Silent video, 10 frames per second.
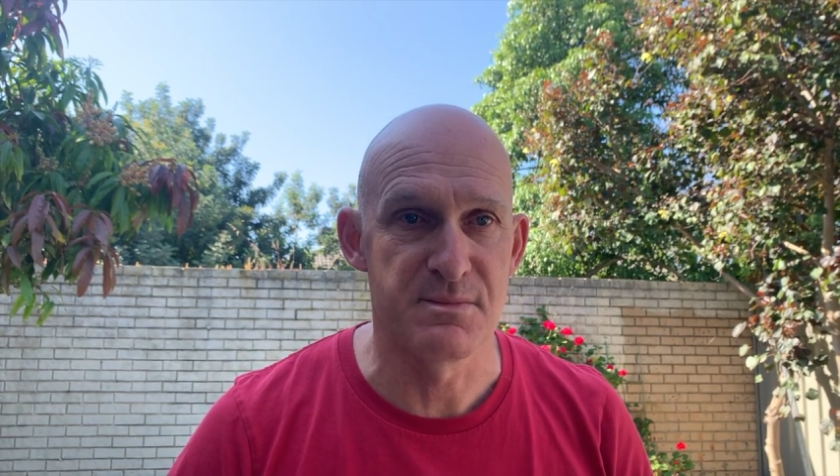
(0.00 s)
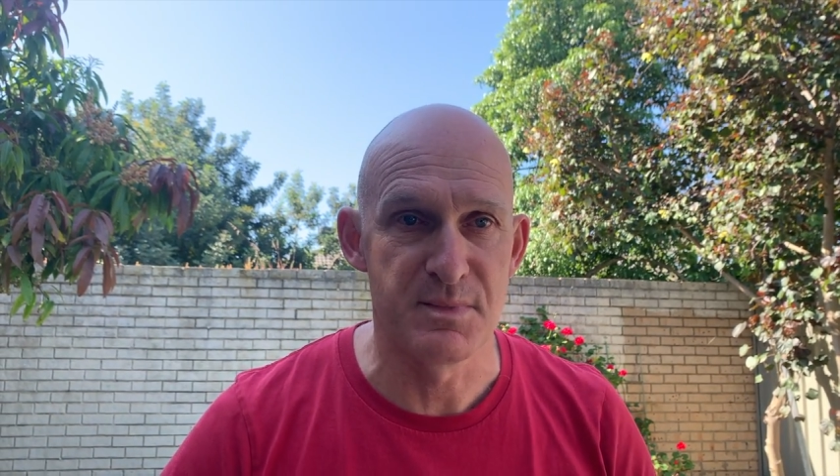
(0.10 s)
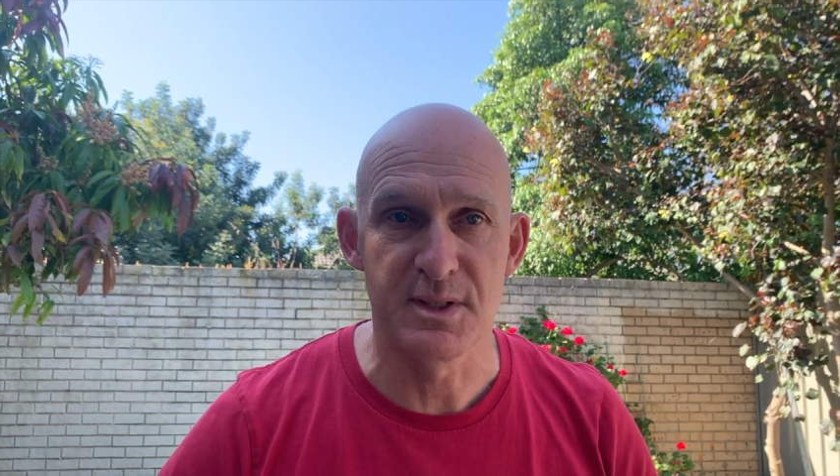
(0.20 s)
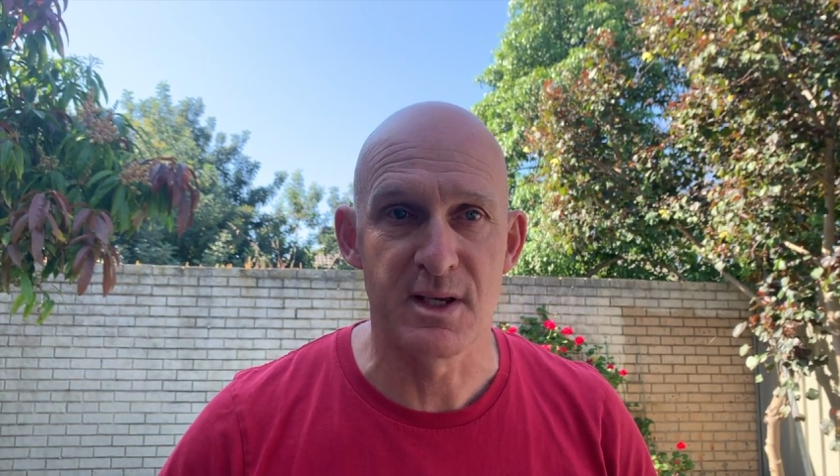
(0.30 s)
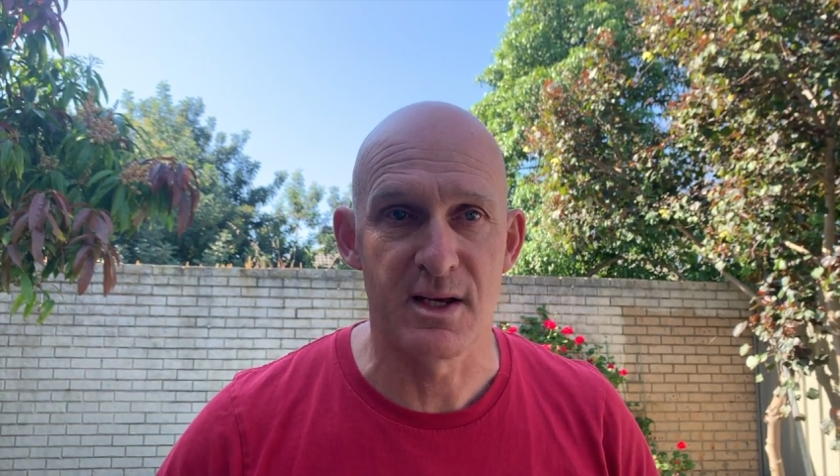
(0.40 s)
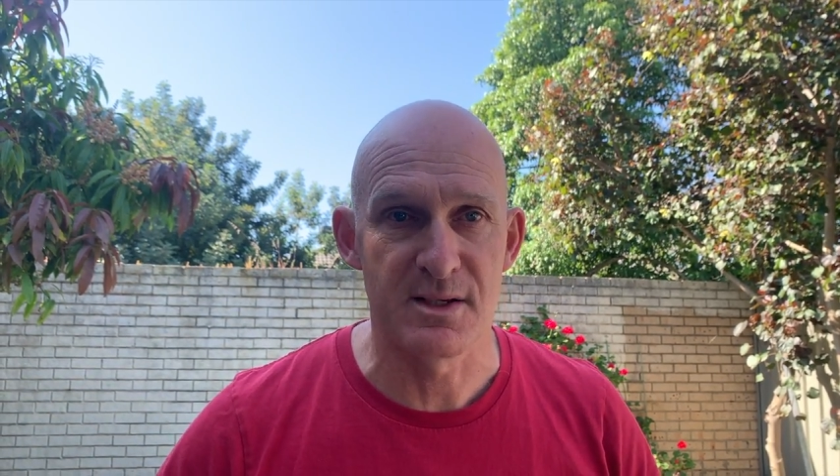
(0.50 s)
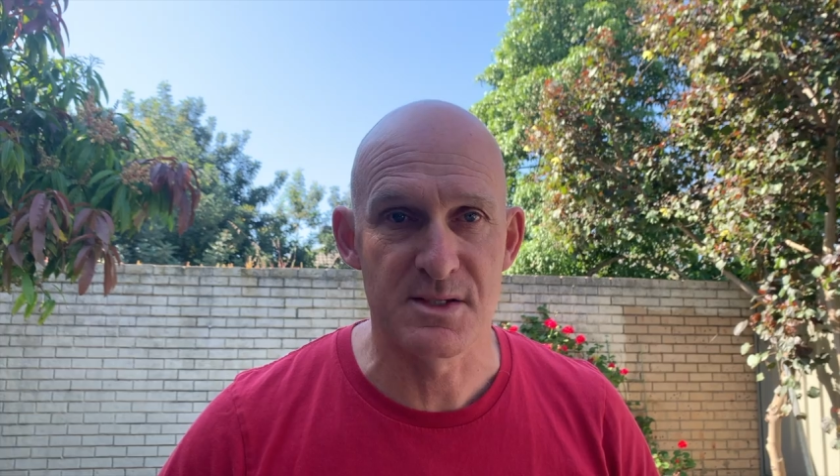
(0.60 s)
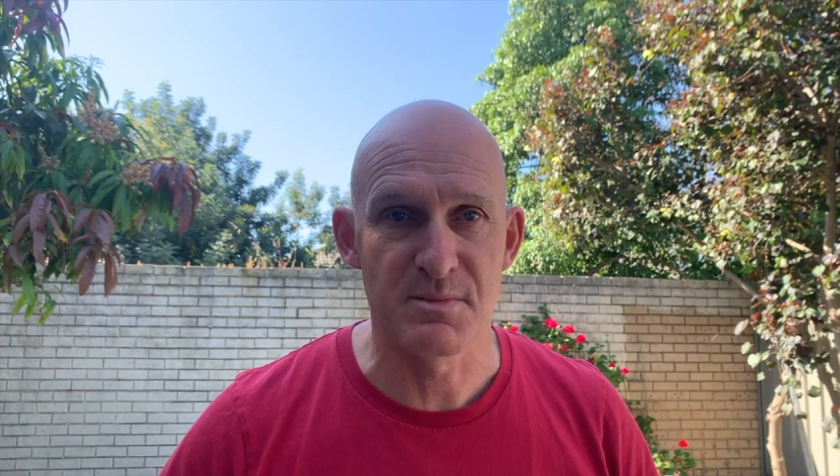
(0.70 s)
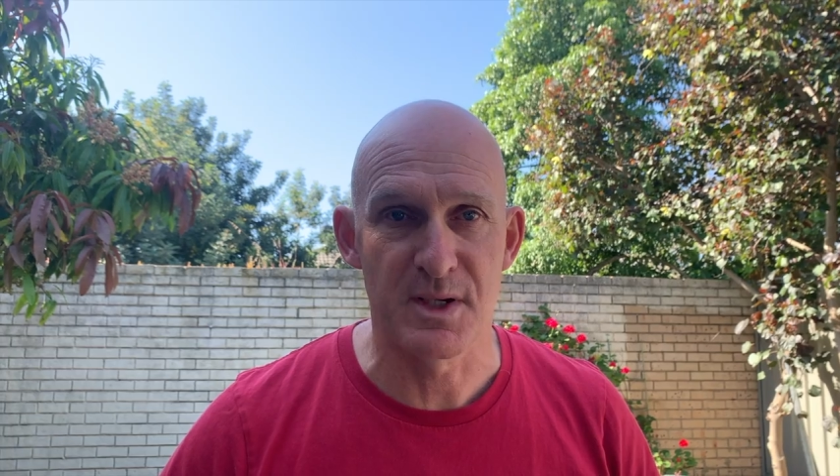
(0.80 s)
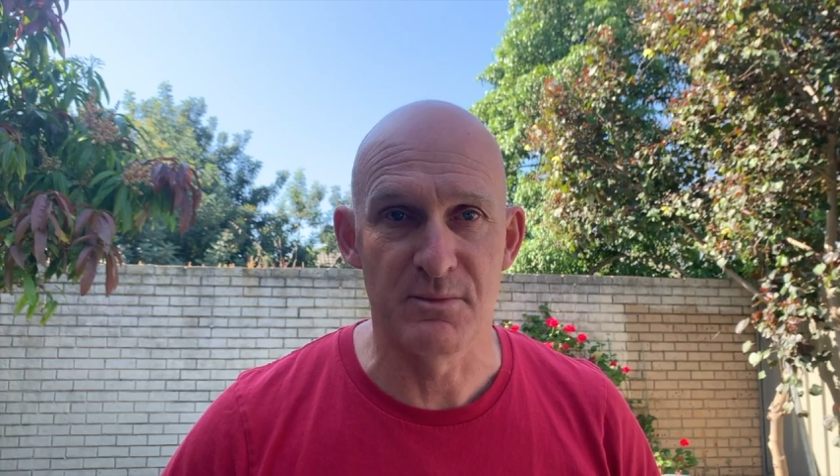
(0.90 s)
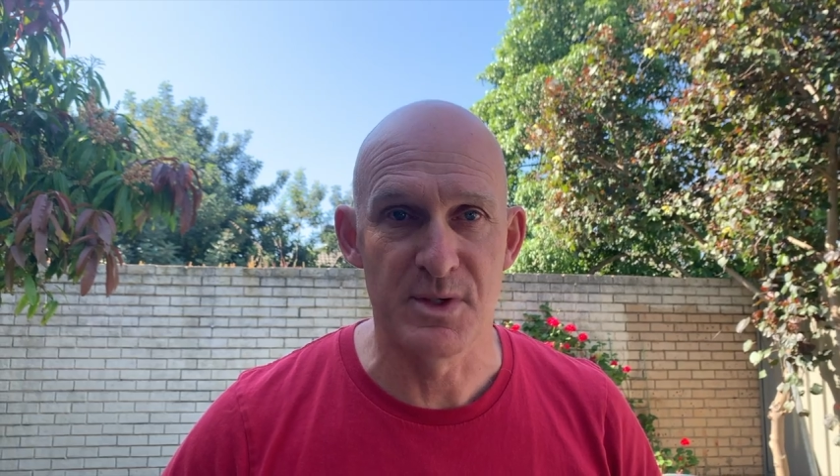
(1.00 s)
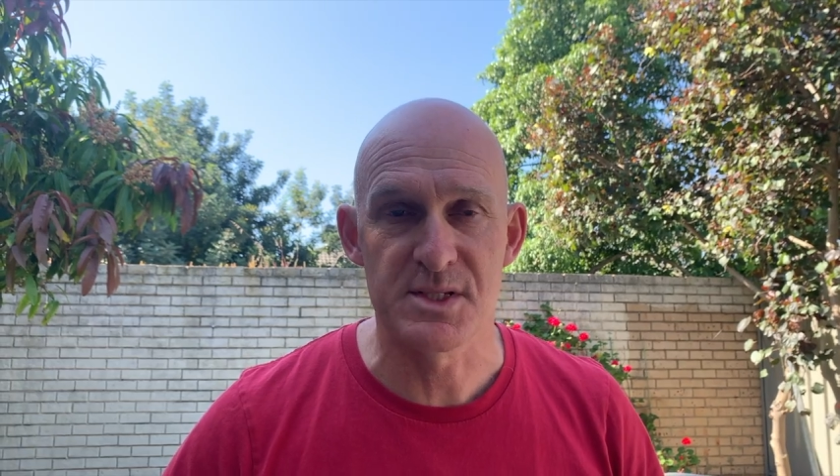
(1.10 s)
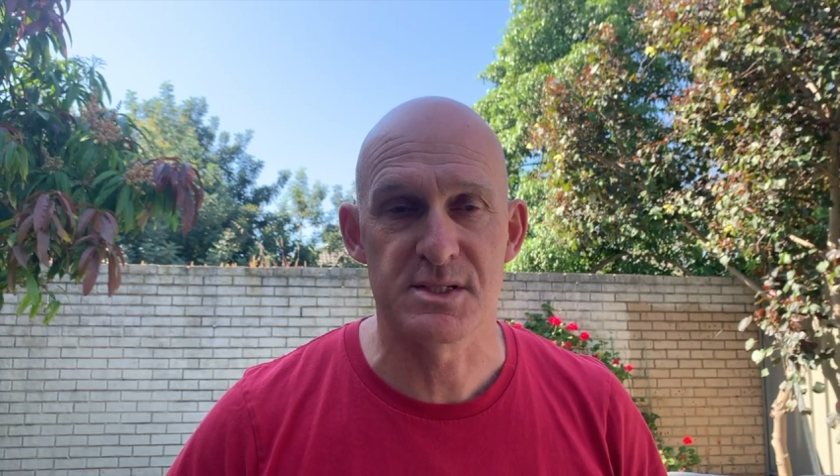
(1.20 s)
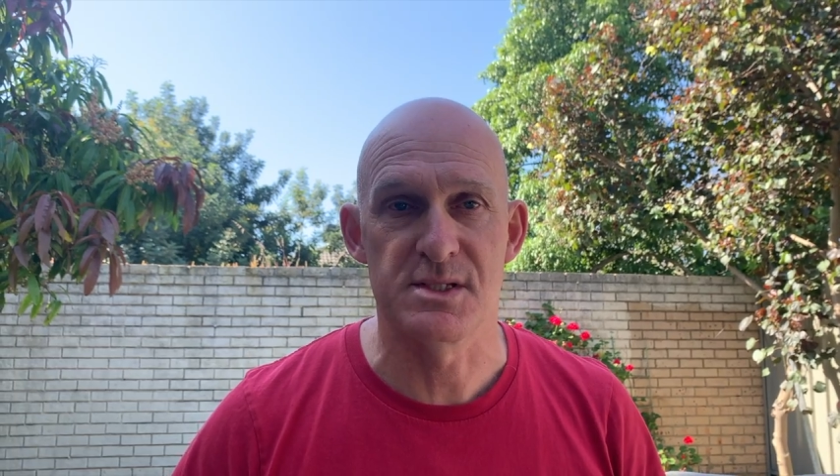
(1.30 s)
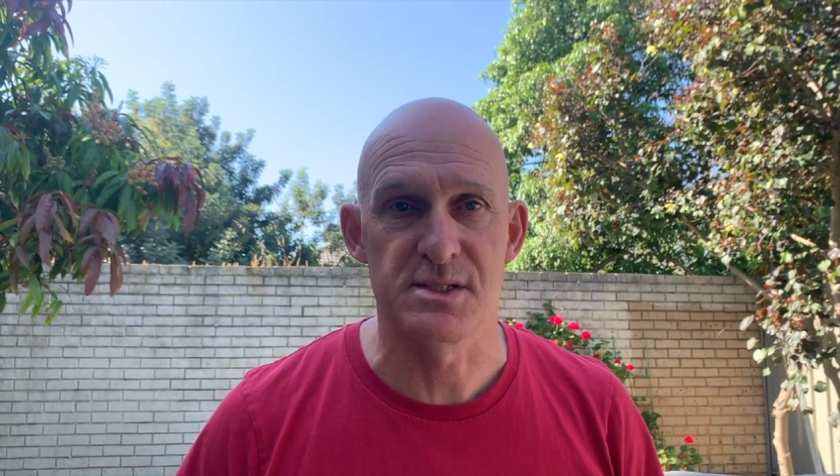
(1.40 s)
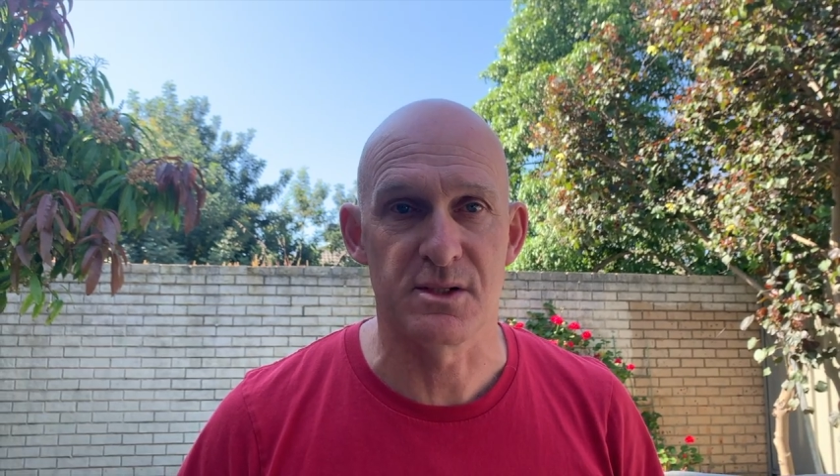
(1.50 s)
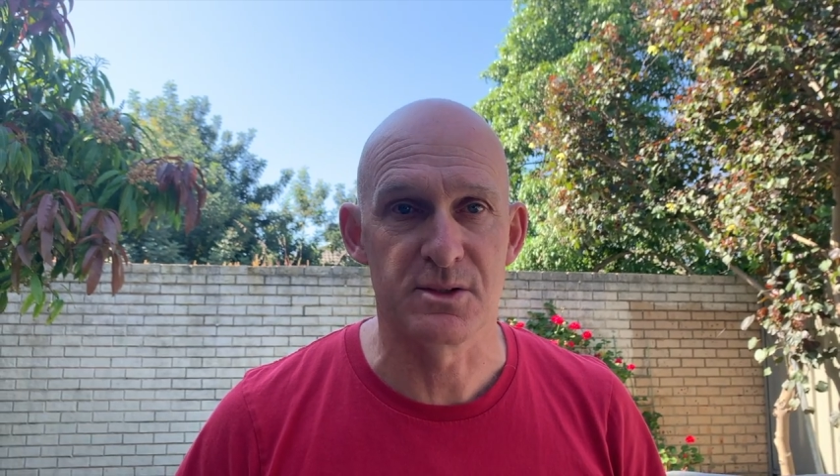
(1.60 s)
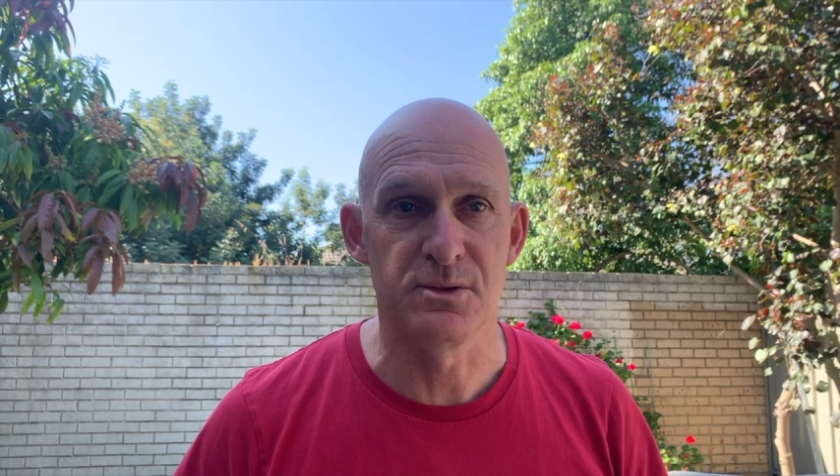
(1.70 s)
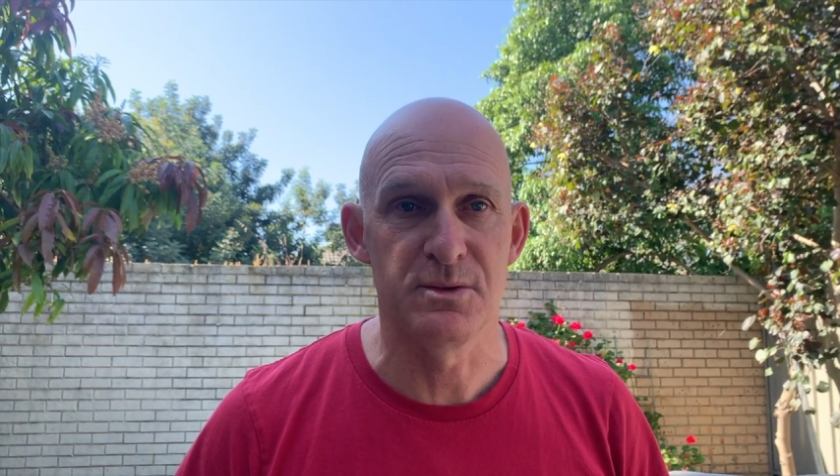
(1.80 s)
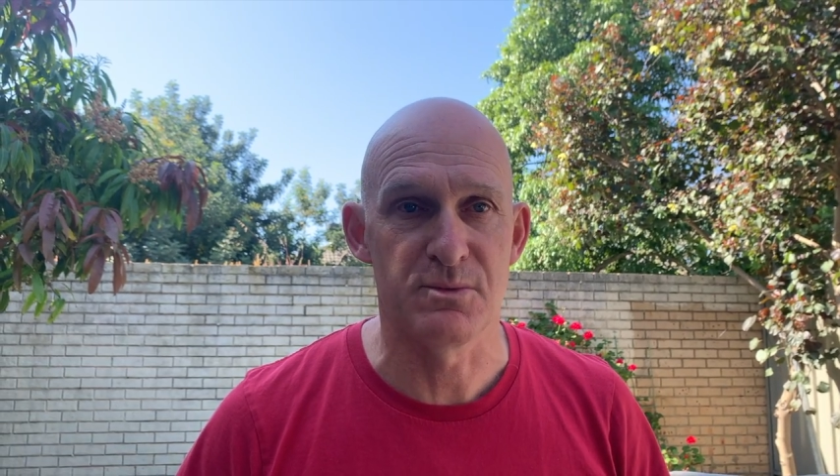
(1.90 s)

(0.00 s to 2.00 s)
mitigate as many risks as I could,